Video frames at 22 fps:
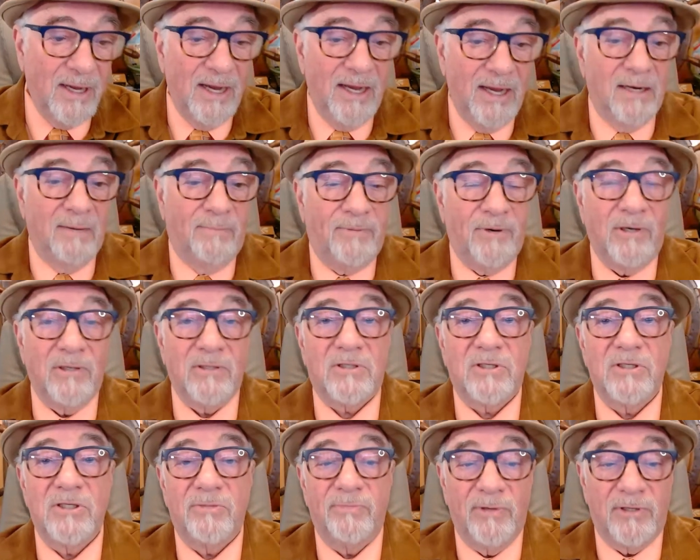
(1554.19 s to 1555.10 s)
in a
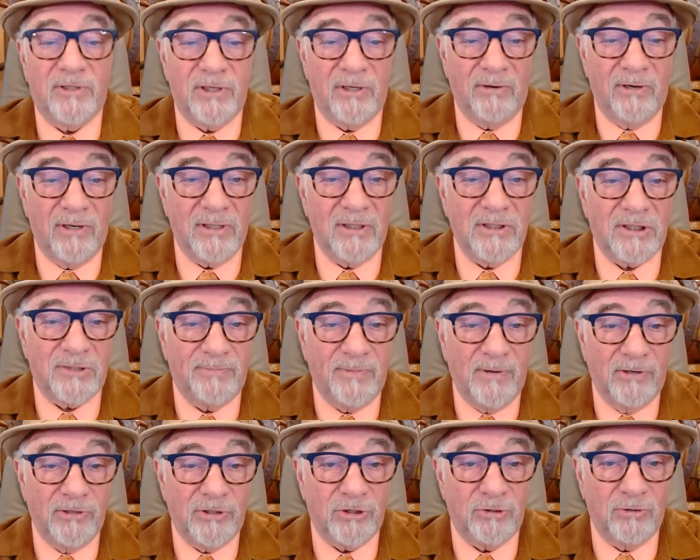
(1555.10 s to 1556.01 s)
person's material and
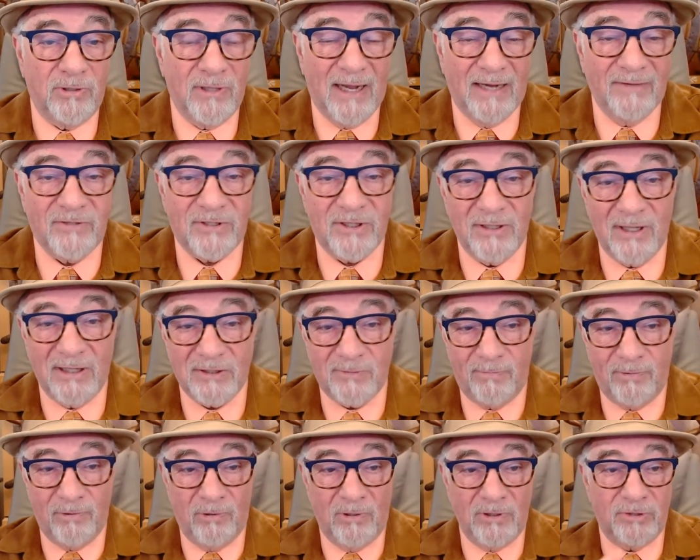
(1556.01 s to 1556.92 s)
spiritual life. So let's
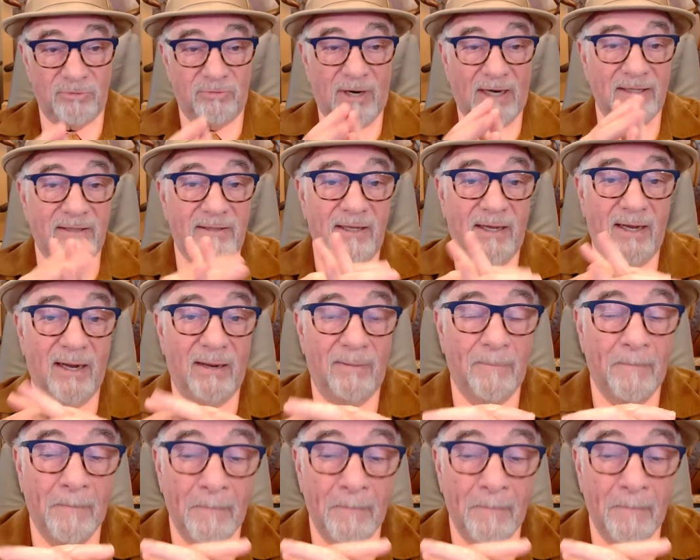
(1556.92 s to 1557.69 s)
pause right there.